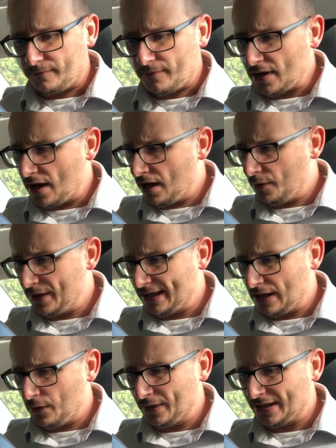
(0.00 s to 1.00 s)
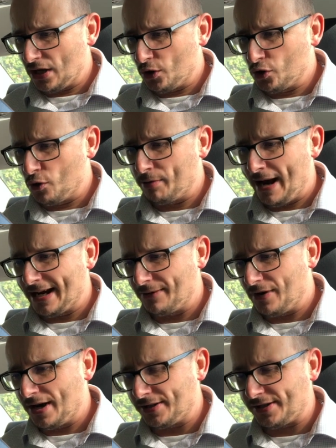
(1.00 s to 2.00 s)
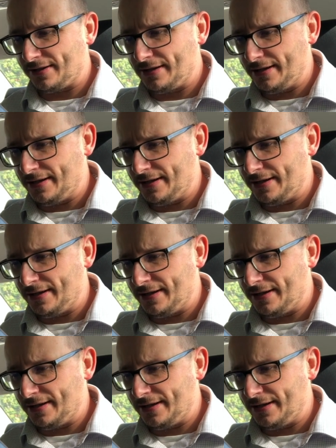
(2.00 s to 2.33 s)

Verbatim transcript: with the local bragging rights.